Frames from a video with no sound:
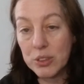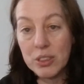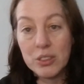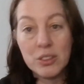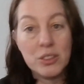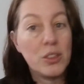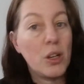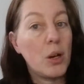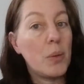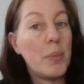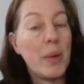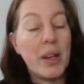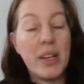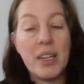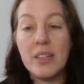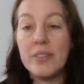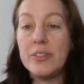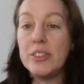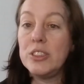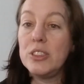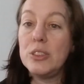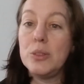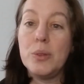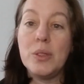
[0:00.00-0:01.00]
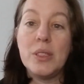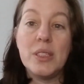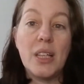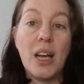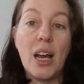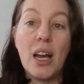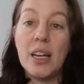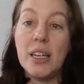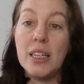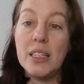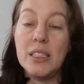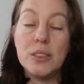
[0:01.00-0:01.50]
There's not many of us doing
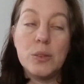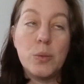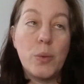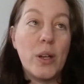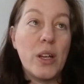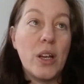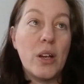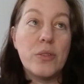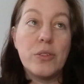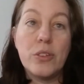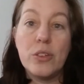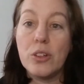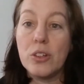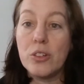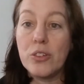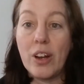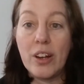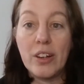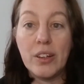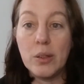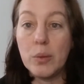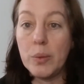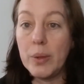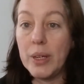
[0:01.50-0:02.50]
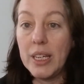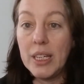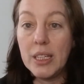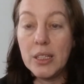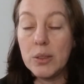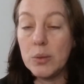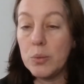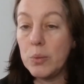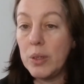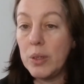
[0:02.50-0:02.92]
that. It's way over £1,000 a week.